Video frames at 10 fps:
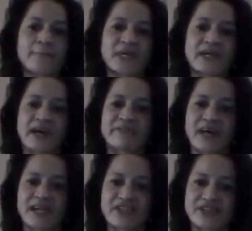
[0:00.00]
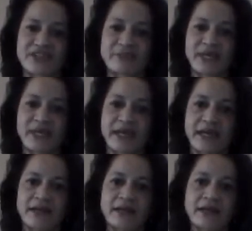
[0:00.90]
but the advantages
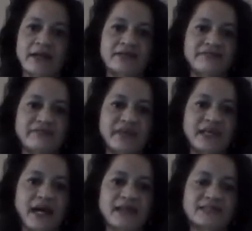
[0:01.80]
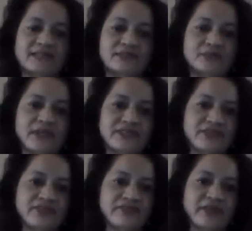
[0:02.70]
begin to fade as soon as the
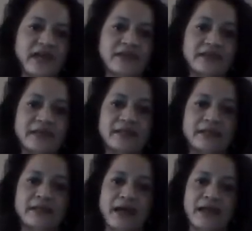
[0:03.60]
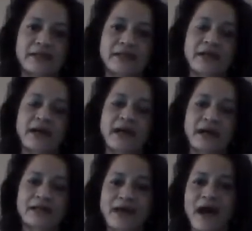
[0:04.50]
children enter kindergarten
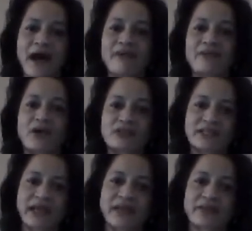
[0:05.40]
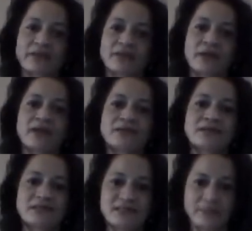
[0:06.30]
and have altogether
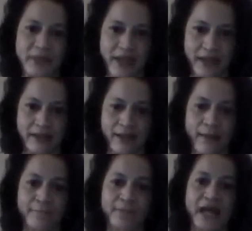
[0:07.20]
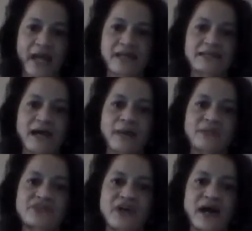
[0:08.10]
disappeared by the
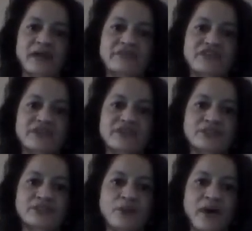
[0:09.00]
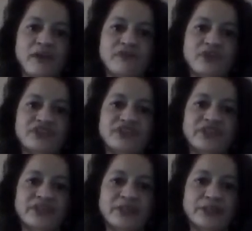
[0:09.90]
time the child reaches 12 or
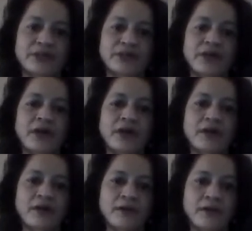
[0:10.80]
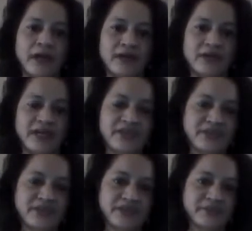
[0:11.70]
13,
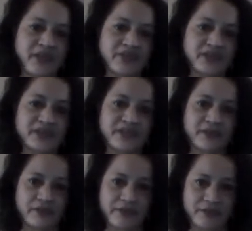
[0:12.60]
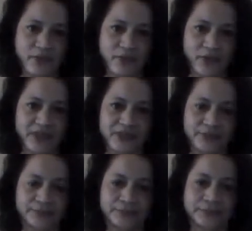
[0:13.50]
education specialist reports.